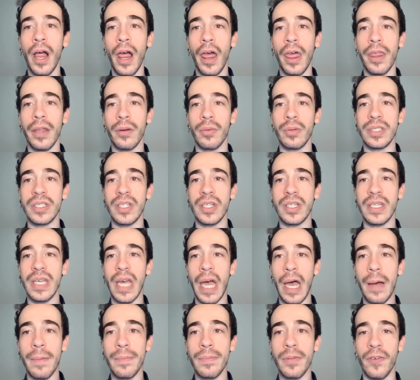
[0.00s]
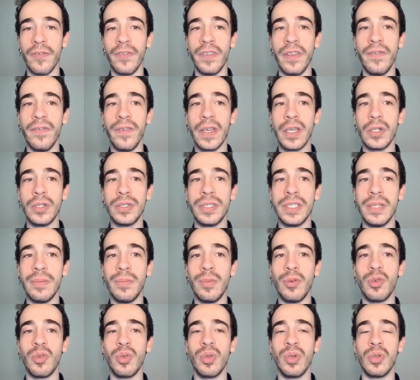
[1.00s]
There is a gap of difficulty
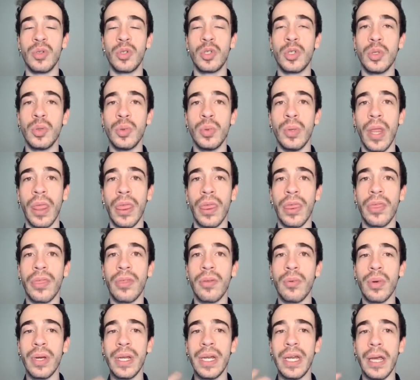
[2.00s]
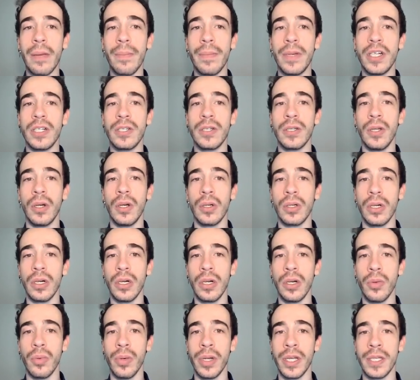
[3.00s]
between 2- and 3-dimensional
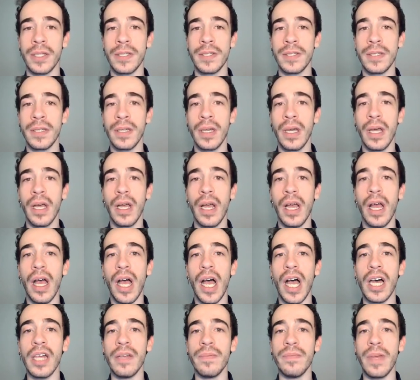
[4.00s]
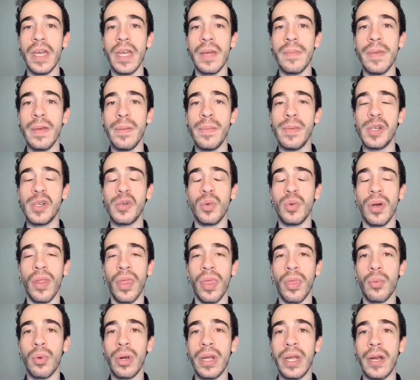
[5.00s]
colorings, and maybe between
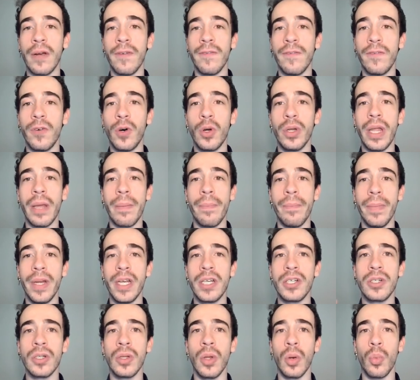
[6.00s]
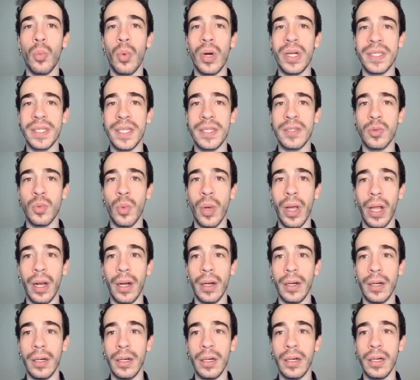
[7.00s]
3- and 4-dimensional ones as well,
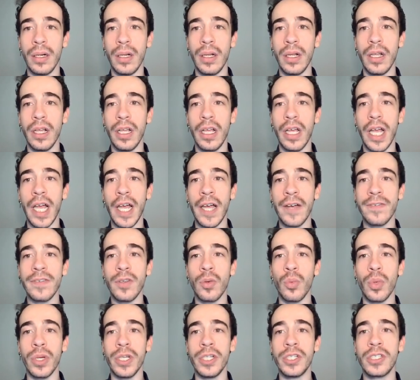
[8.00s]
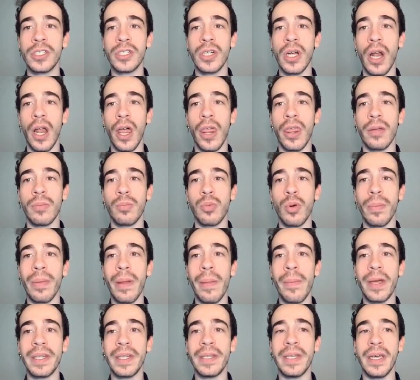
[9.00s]
after which the problem
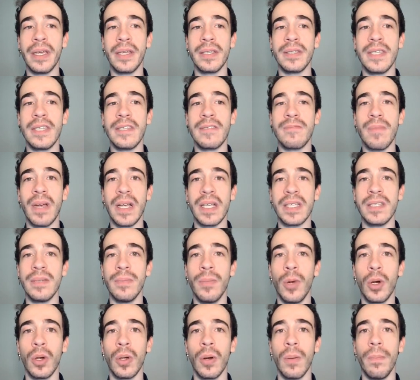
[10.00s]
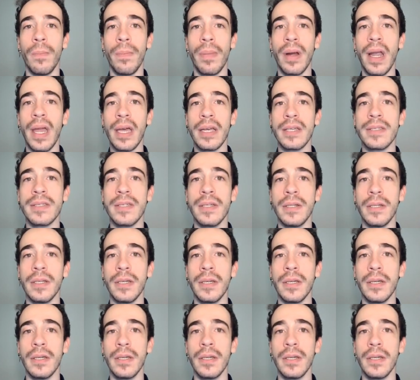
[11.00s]
attains its maximal complexity.